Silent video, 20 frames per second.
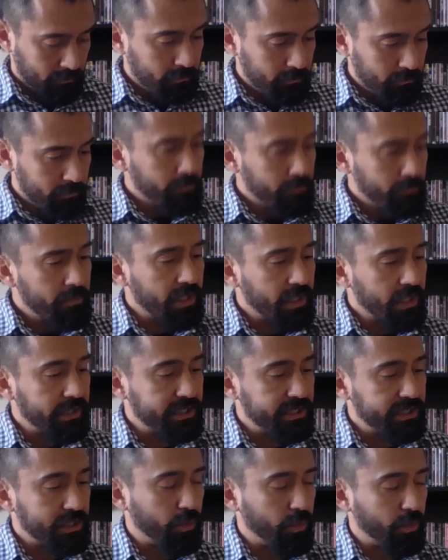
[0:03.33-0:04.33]
I
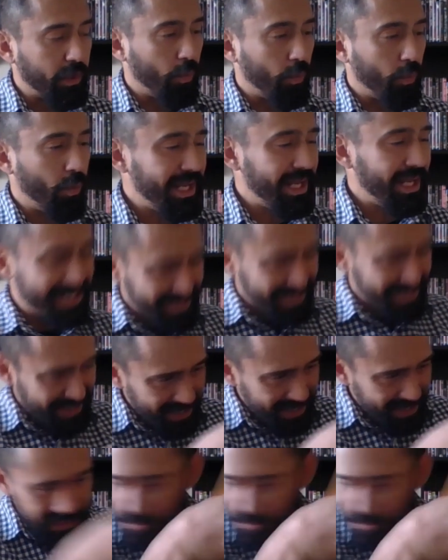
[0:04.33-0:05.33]
swear, what is
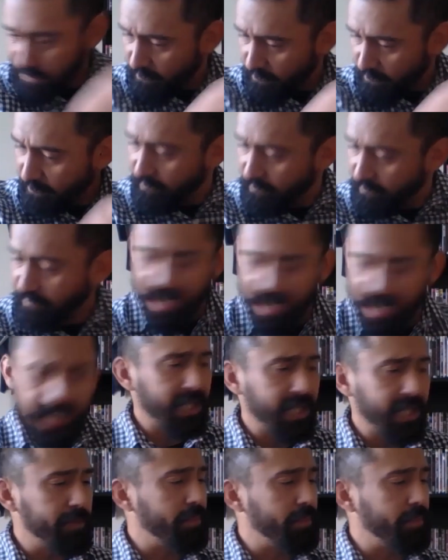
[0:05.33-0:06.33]
in this
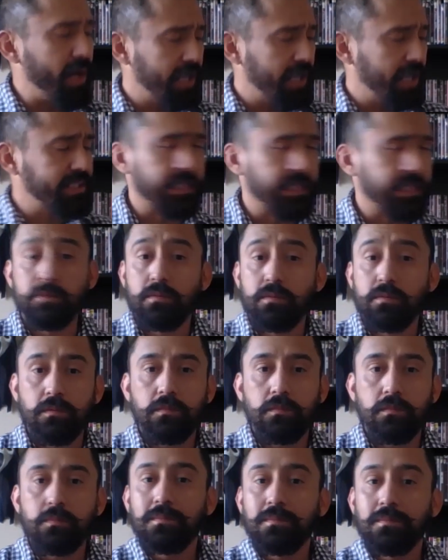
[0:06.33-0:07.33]
fucking box?
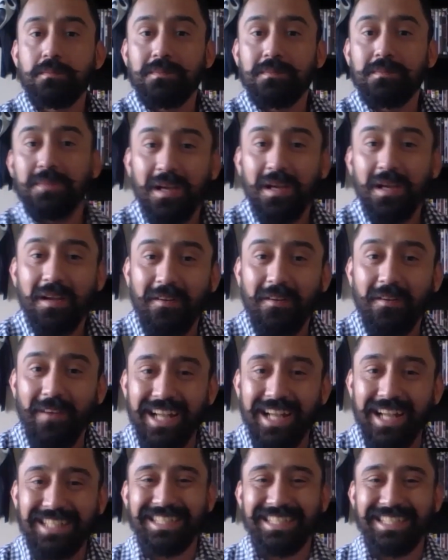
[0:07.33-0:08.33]

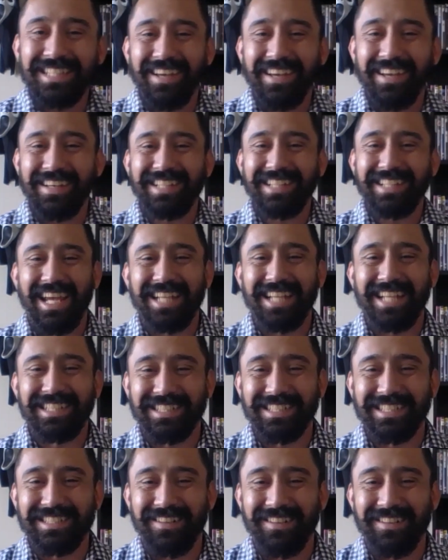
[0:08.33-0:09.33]
Greetings and
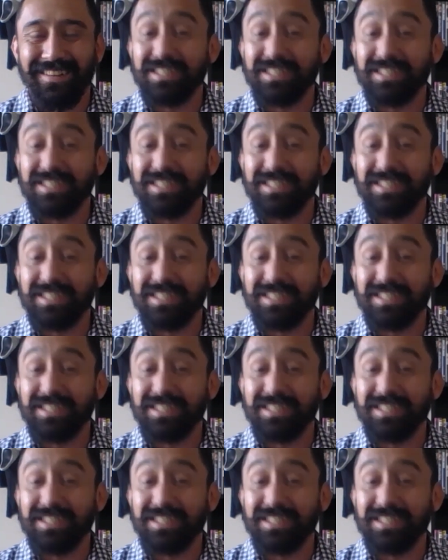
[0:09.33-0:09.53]
salutations, nerds.